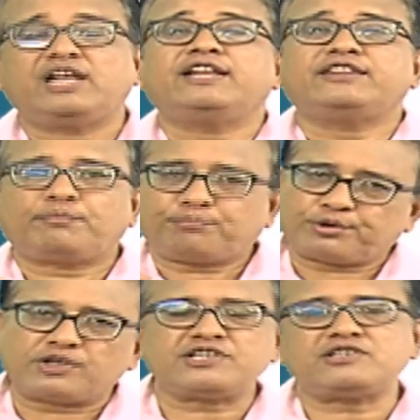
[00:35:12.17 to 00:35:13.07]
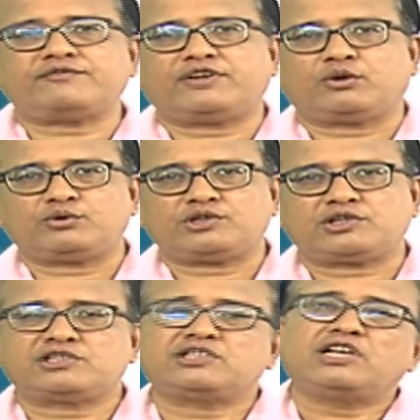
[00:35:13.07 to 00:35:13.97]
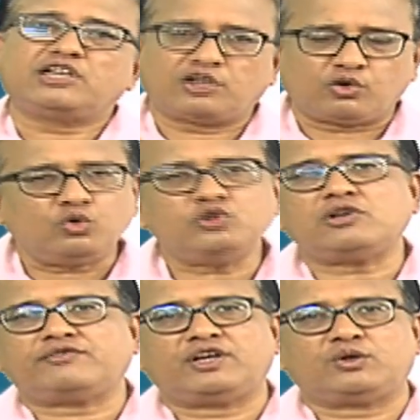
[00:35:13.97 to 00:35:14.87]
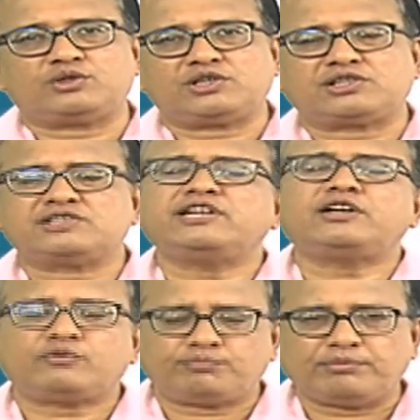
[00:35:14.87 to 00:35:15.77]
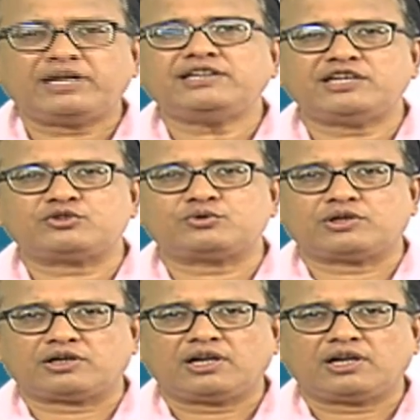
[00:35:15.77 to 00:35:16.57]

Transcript: the process of negotiation, the rules of negotiation. There are many things to learn.